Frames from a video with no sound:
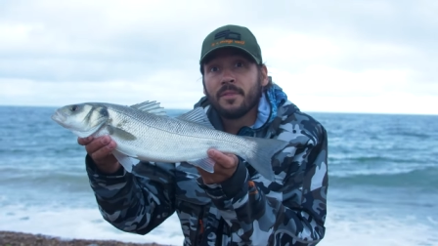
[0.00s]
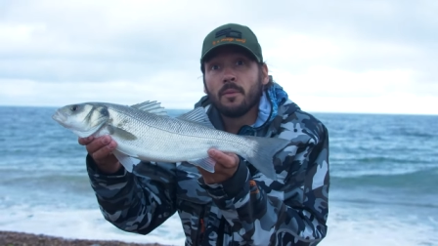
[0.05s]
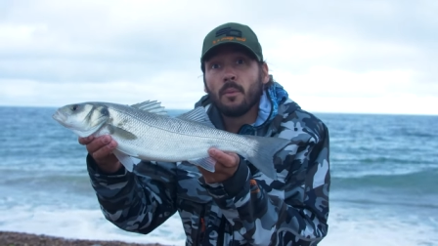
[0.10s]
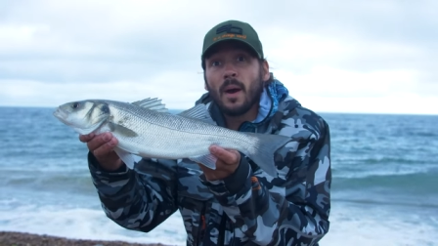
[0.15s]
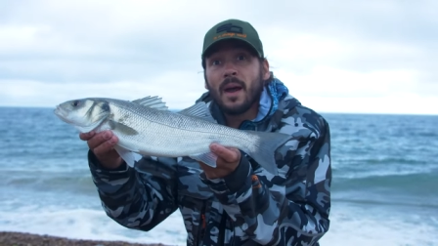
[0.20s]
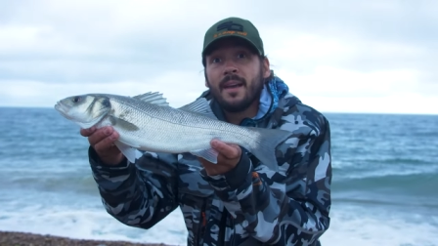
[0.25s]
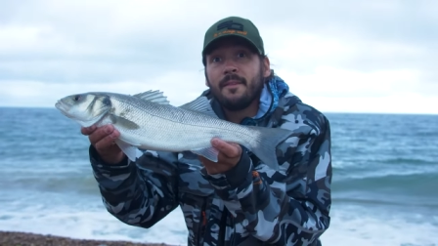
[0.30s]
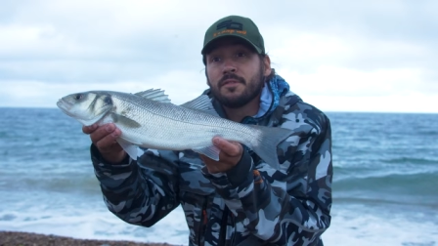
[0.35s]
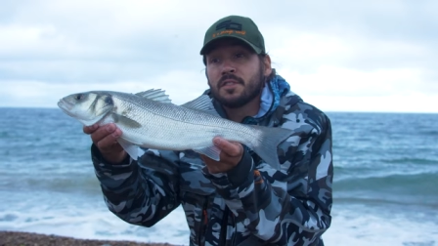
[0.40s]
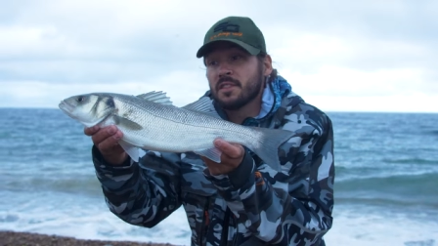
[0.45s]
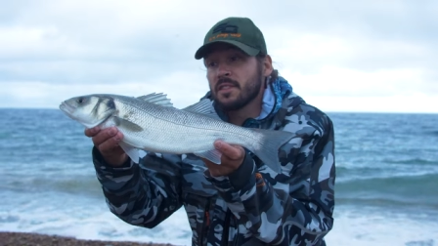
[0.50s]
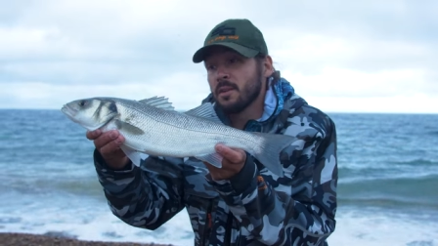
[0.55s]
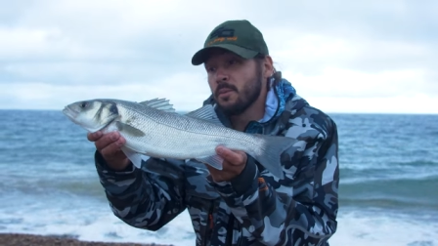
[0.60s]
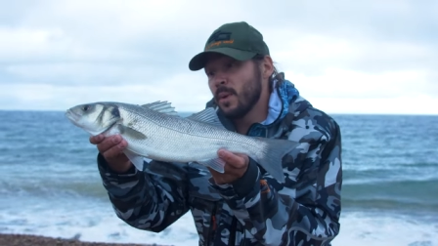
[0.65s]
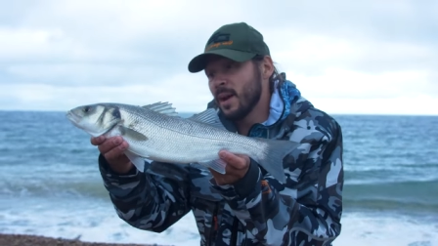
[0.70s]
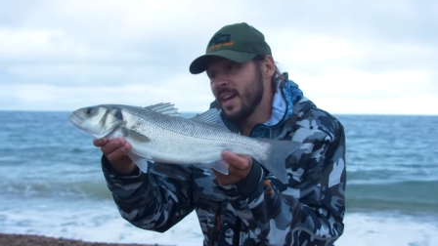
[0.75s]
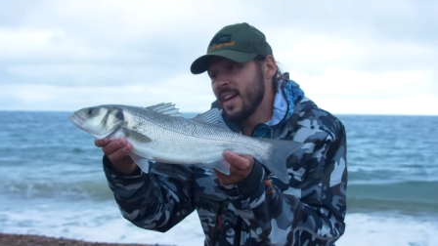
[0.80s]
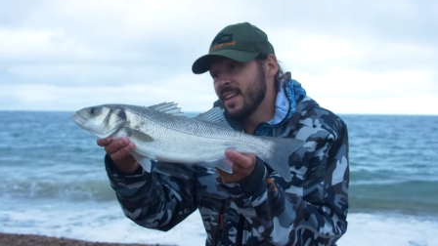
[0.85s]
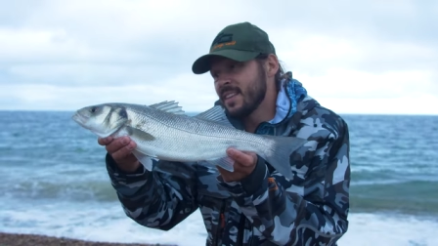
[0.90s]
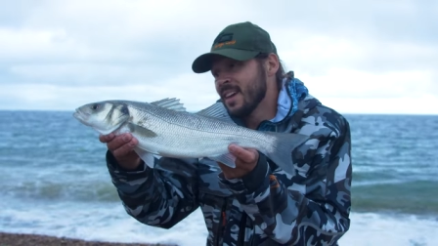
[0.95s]
the waves and the
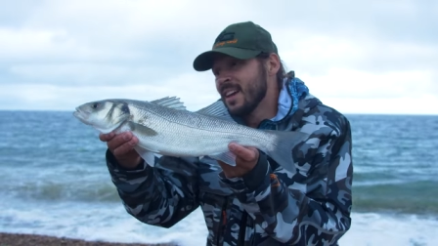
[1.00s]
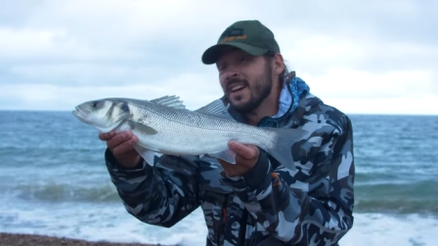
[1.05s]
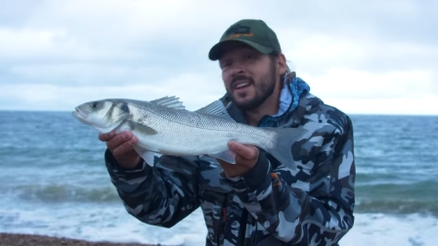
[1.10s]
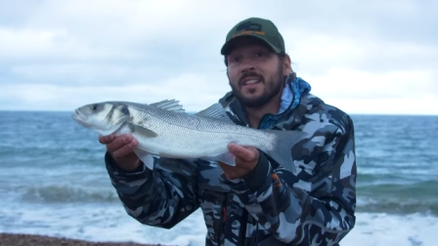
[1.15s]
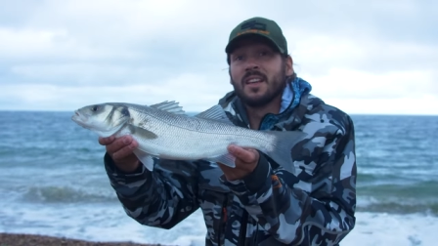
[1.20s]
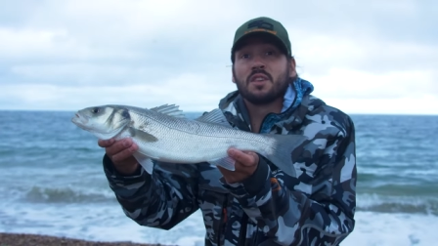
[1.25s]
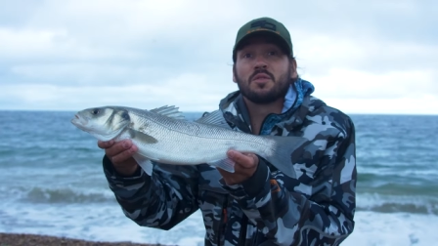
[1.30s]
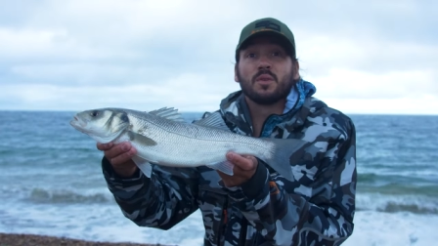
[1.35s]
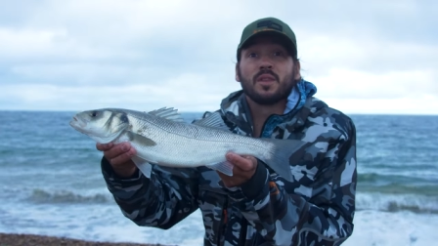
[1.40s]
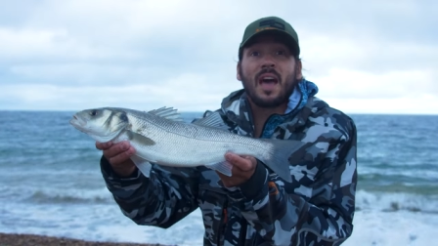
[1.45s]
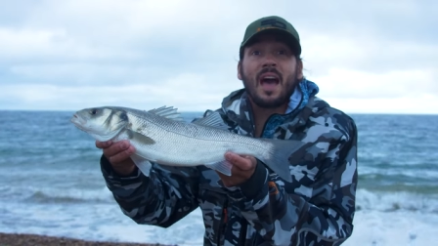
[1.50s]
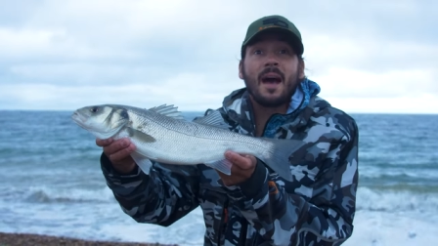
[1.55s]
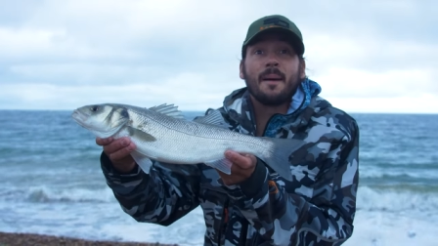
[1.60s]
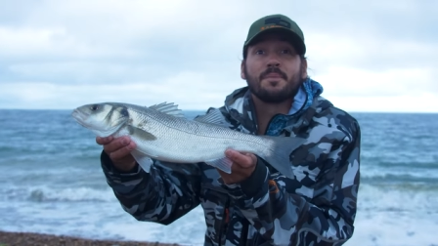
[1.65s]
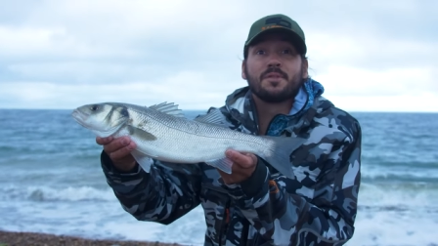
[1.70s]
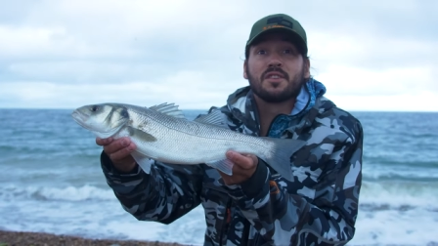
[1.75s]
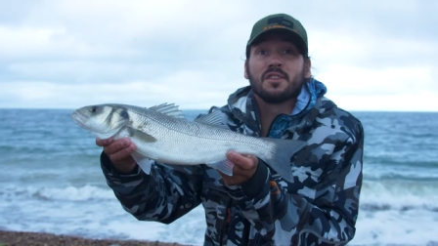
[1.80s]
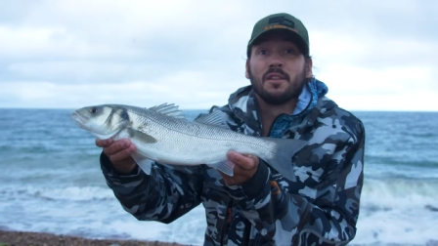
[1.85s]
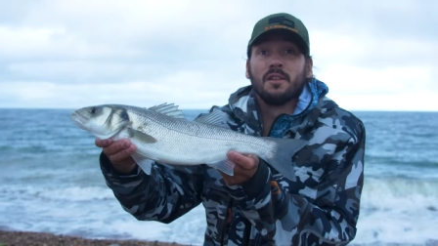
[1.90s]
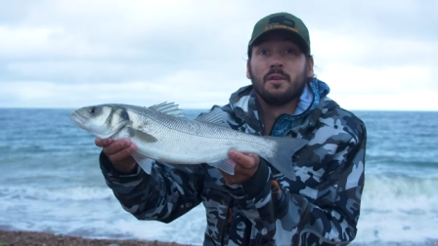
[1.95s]
weed, this one
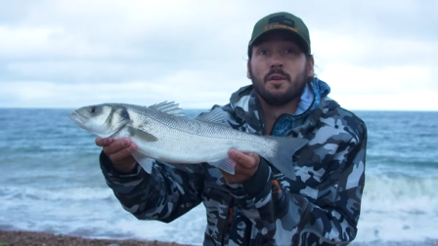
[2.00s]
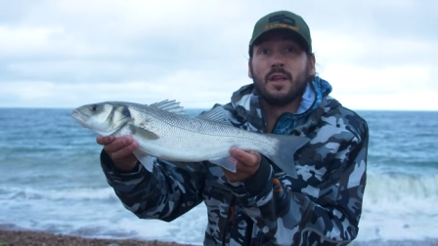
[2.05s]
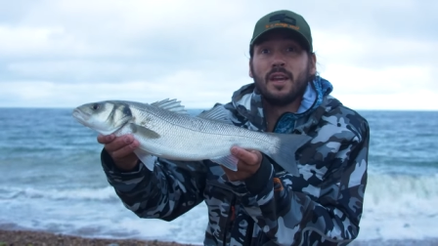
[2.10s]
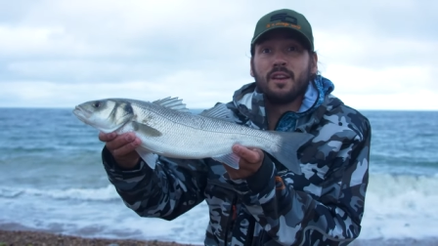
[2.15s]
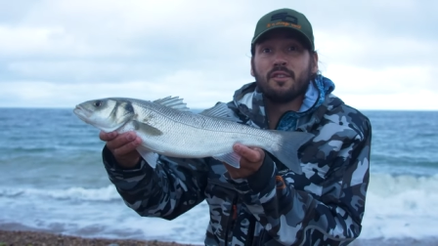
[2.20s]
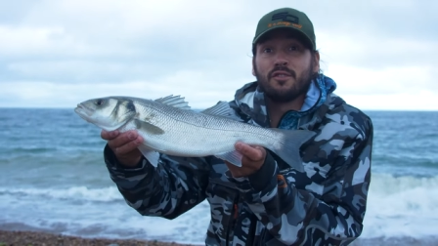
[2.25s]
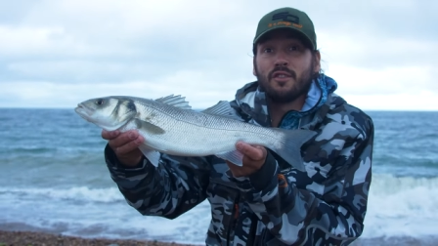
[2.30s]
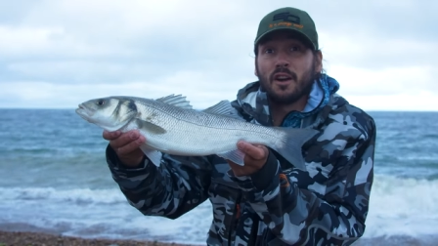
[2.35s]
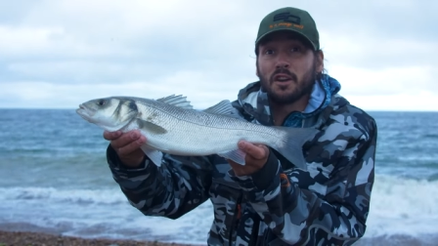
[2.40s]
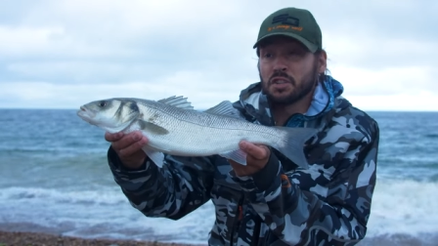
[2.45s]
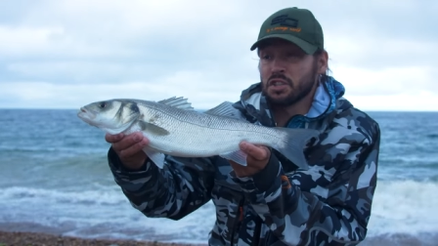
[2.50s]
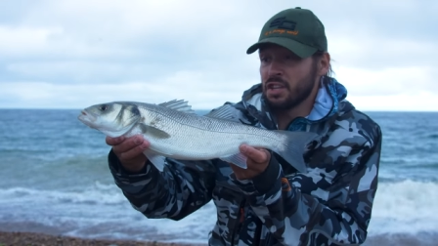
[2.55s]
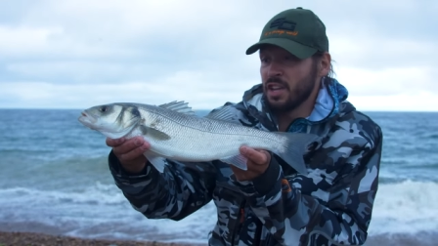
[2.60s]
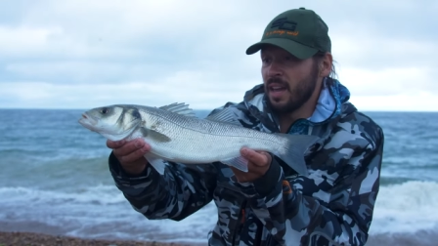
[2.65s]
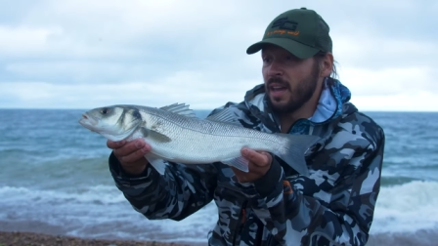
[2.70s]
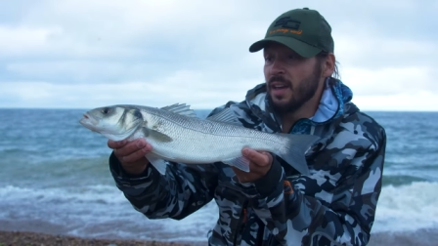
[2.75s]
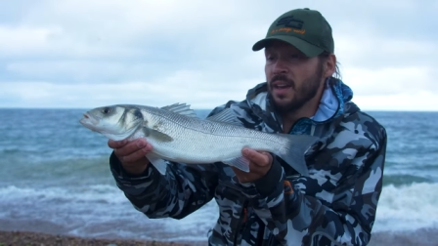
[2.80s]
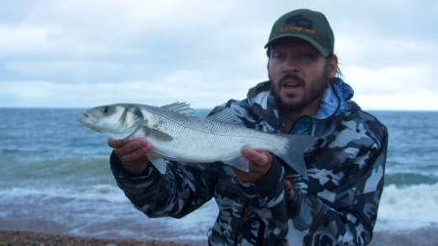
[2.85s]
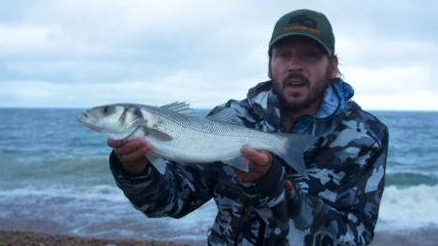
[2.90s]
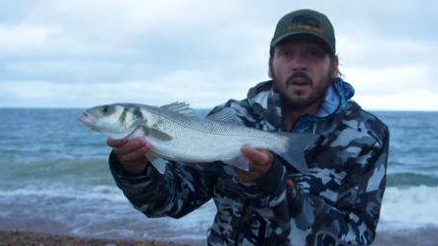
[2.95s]
absolutely crushed it.